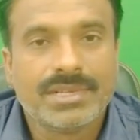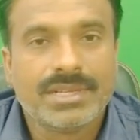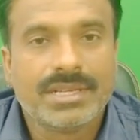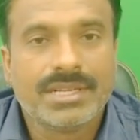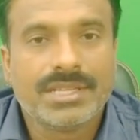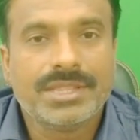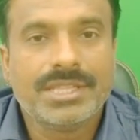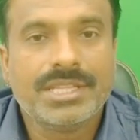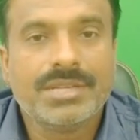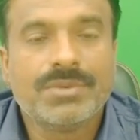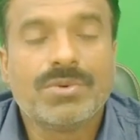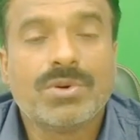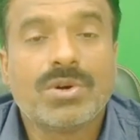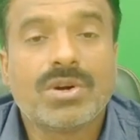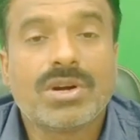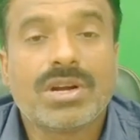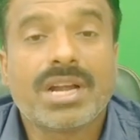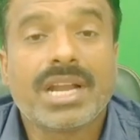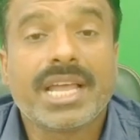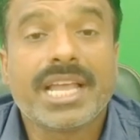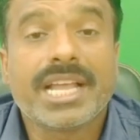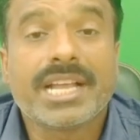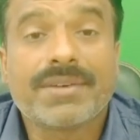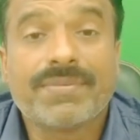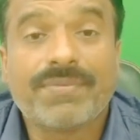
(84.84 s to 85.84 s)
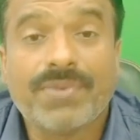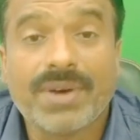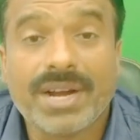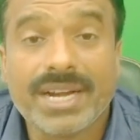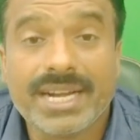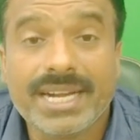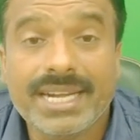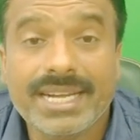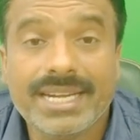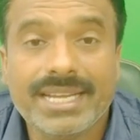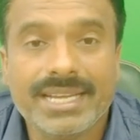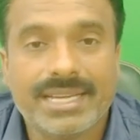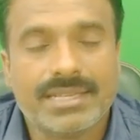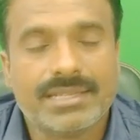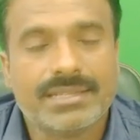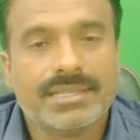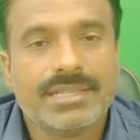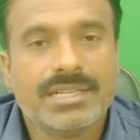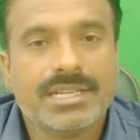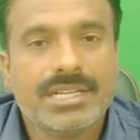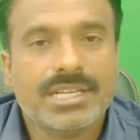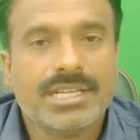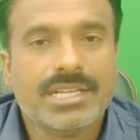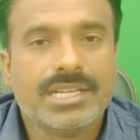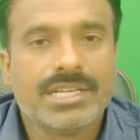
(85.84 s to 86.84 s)
the word like fund,
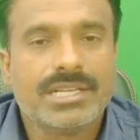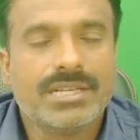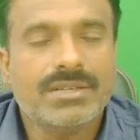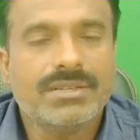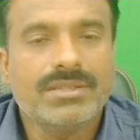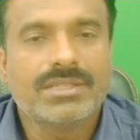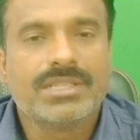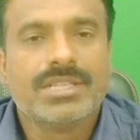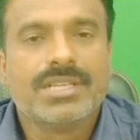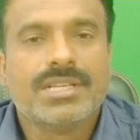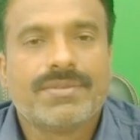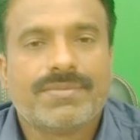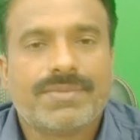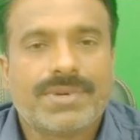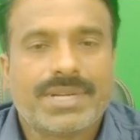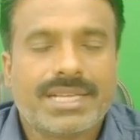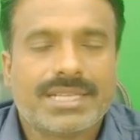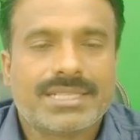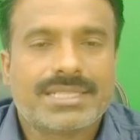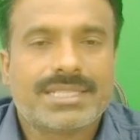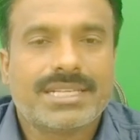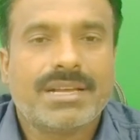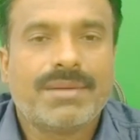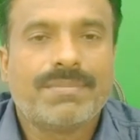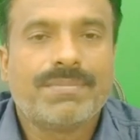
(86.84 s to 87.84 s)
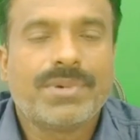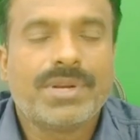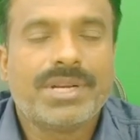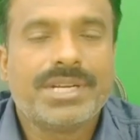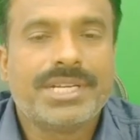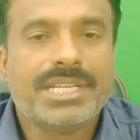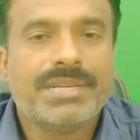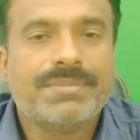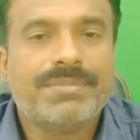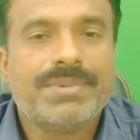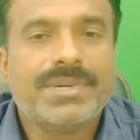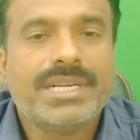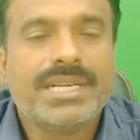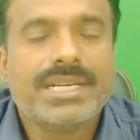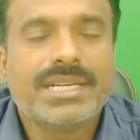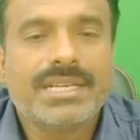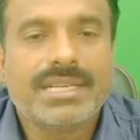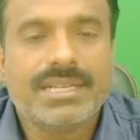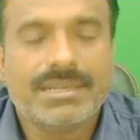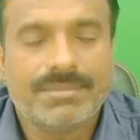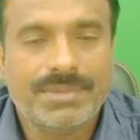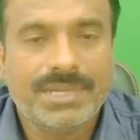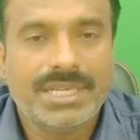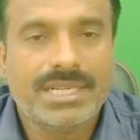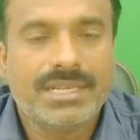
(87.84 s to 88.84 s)
for example,
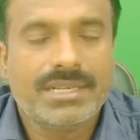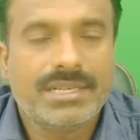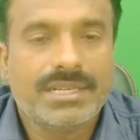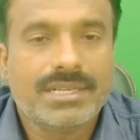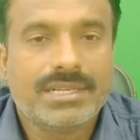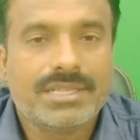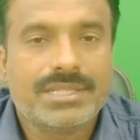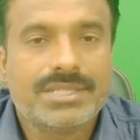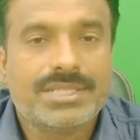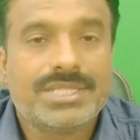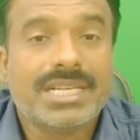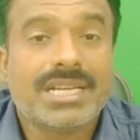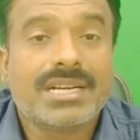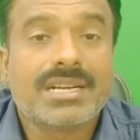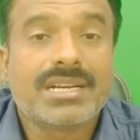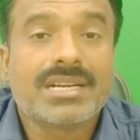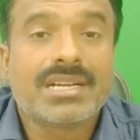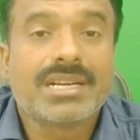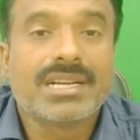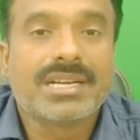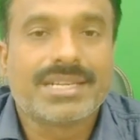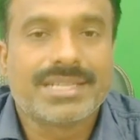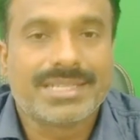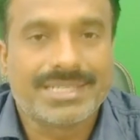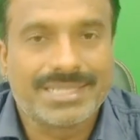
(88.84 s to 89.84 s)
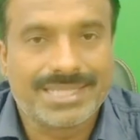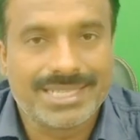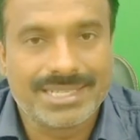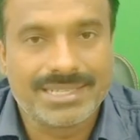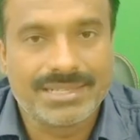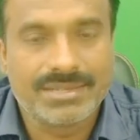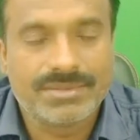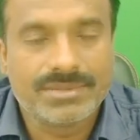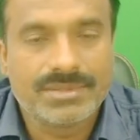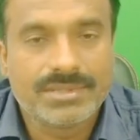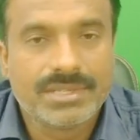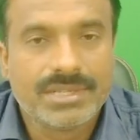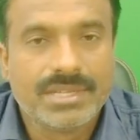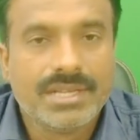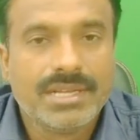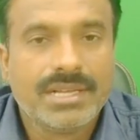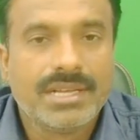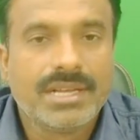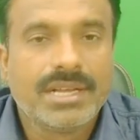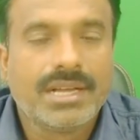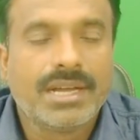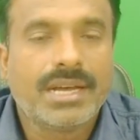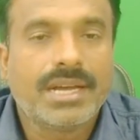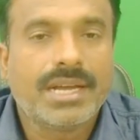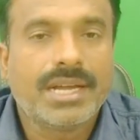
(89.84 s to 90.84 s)
general reserve
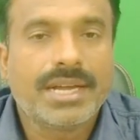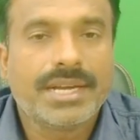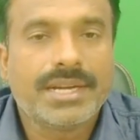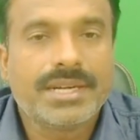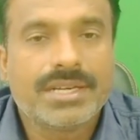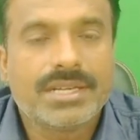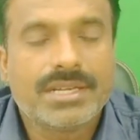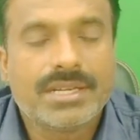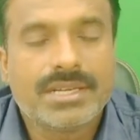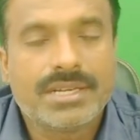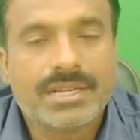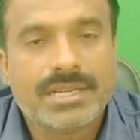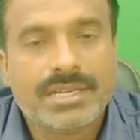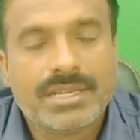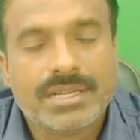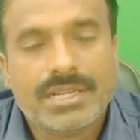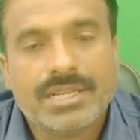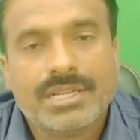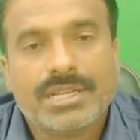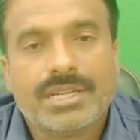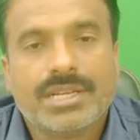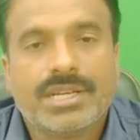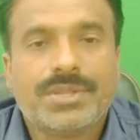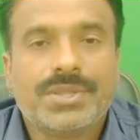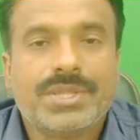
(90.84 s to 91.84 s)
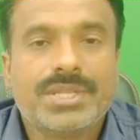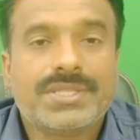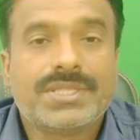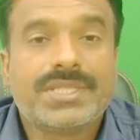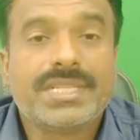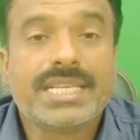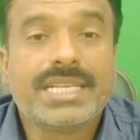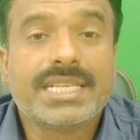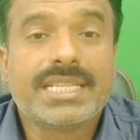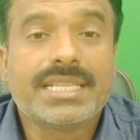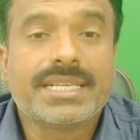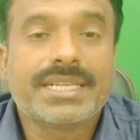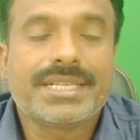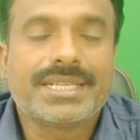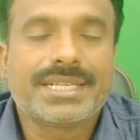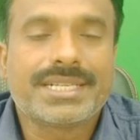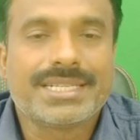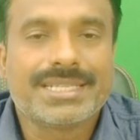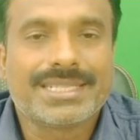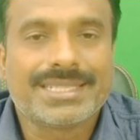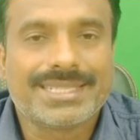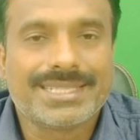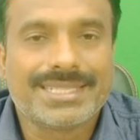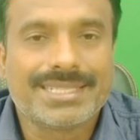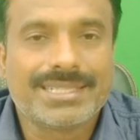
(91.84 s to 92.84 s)
and the secret
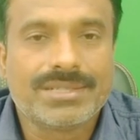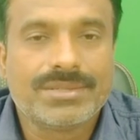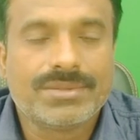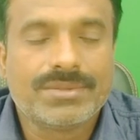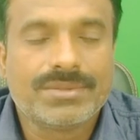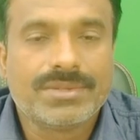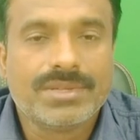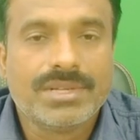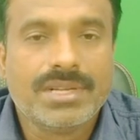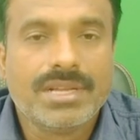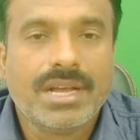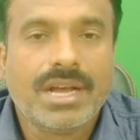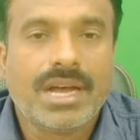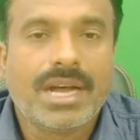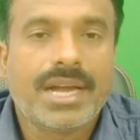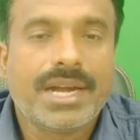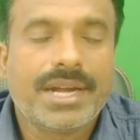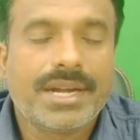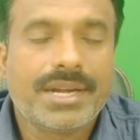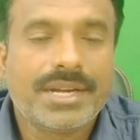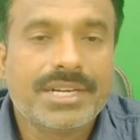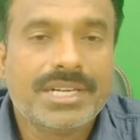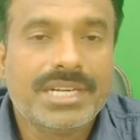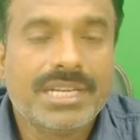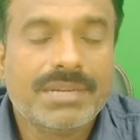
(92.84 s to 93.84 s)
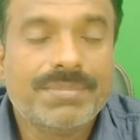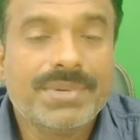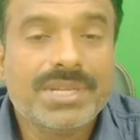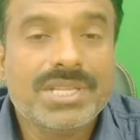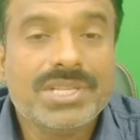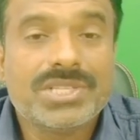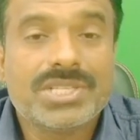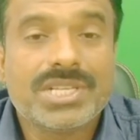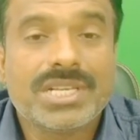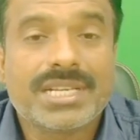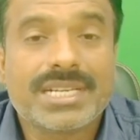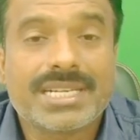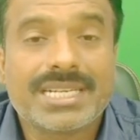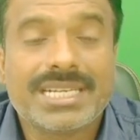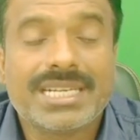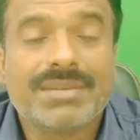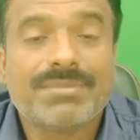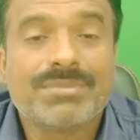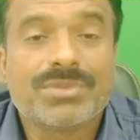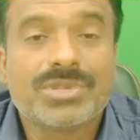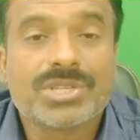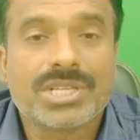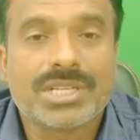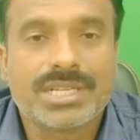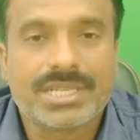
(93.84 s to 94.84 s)
reserve and debenture
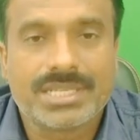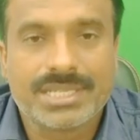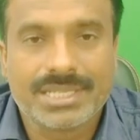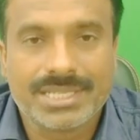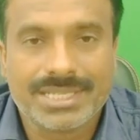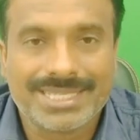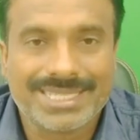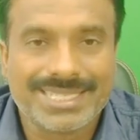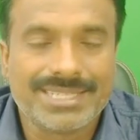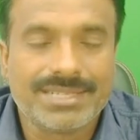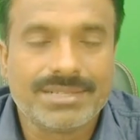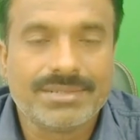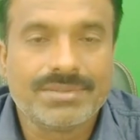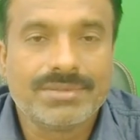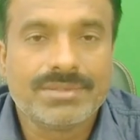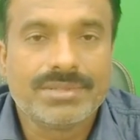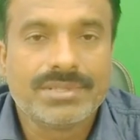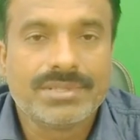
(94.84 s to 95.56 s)
redemption reserve.